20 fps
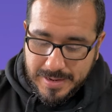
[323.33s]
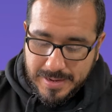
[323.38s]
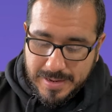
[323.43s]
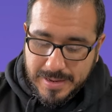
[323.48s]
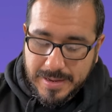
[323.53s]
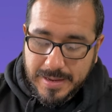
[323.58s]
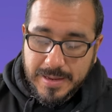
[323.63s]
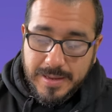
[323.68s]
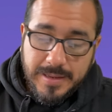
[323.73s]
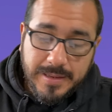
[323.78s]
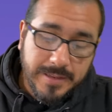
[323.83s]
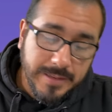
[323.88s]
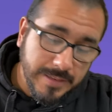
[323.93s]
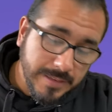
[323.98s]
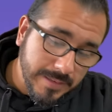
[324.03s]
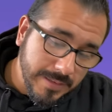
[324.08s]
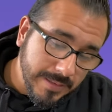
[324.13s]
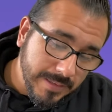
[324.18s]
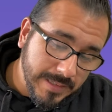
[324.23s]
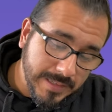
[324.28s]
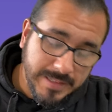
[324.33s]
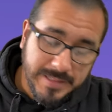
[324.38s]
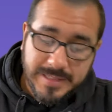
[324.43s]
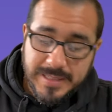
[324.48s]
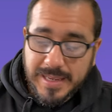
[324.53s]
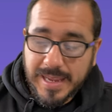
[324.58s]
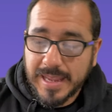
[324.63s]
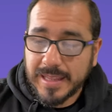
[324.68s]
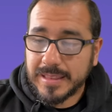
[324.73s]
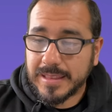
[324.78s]
uh,
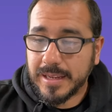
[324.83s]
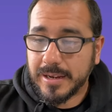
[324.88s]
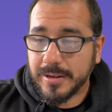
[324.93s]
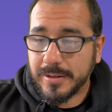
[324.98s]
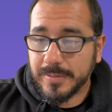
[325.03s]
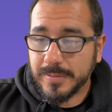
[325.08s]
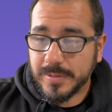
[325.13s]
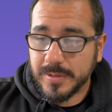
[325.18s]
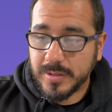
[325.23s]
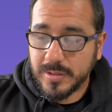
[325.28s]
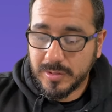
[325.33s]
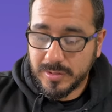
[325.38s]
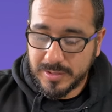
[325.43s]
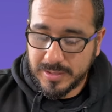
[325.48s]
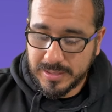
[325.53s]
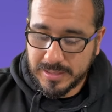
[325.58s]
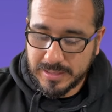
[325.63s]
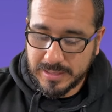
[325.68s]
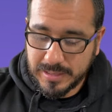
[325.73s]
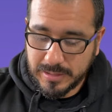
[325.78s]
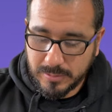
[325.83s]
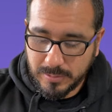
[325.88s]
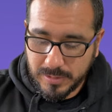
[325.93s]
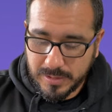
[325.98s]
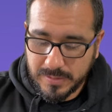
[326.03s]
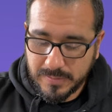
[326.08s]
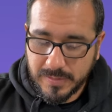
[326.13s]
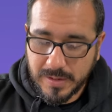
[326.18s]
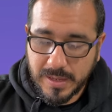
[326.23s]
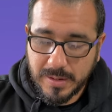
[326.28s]
68 there. So 63
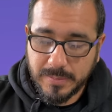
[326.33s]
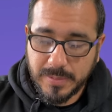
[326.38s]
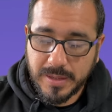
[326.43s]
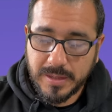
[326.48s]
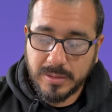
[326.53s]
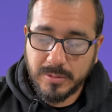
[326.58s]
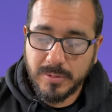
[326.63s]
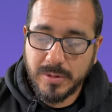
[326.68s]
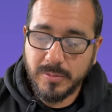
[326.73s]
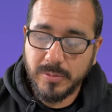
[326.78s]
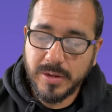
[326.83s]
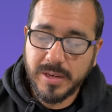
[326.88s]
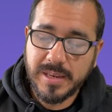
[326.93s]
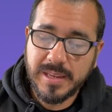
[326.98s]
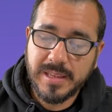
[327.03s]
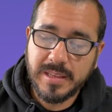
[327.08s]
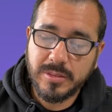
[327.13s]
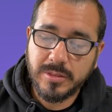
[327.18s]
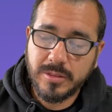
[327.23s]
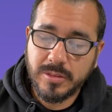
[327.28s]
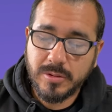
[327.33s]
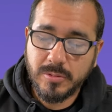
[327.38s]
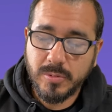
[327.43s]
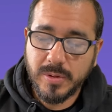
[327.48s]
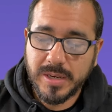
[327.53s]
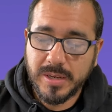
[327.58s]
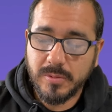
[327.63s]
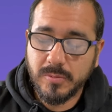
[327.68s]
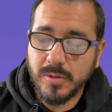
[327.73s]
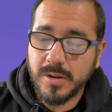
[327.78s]
divided by 3, we're going to get
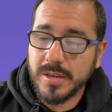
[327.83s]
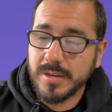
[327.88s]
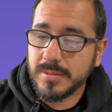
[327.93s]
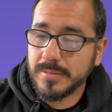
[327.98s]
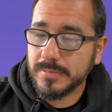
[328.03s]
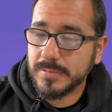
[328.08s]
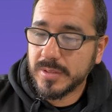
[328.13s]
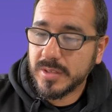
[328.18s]
21.